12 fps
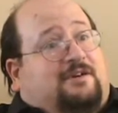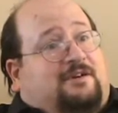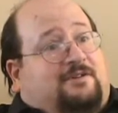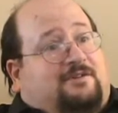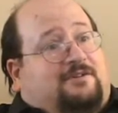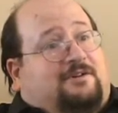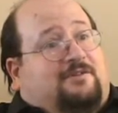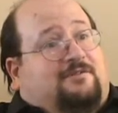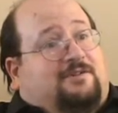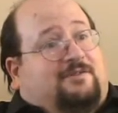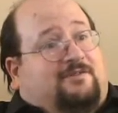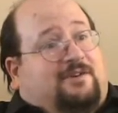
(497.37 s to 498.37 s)

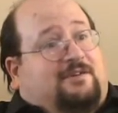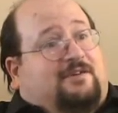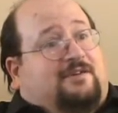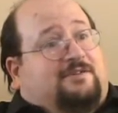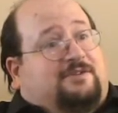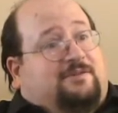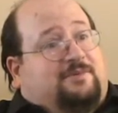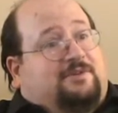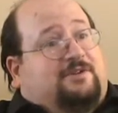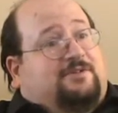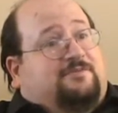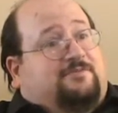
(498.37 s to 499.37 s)
undercurrent of
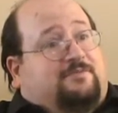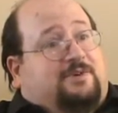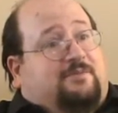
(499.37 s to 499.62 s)
anti-Semitism